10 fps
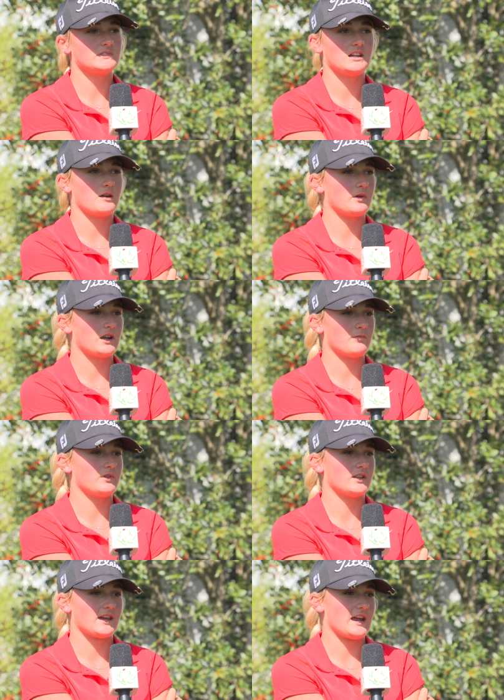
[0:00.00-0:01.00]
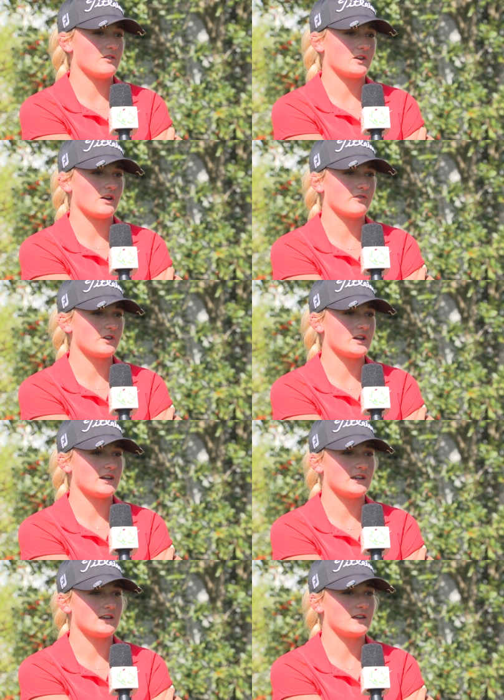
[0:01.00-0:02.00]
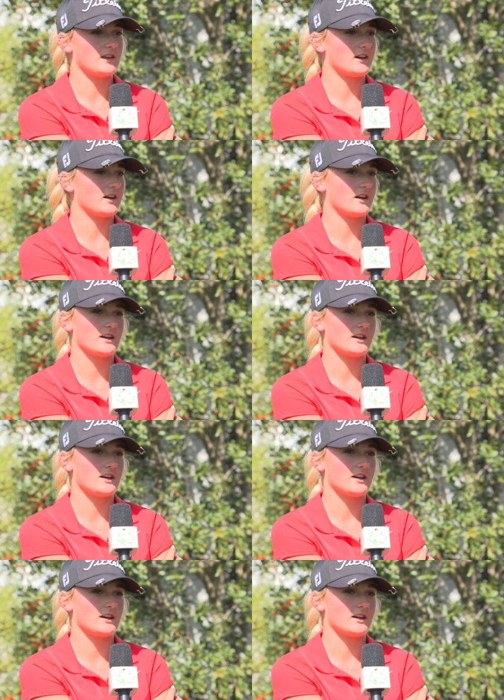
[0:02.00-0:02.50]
I went up in the caddy recovery and uh,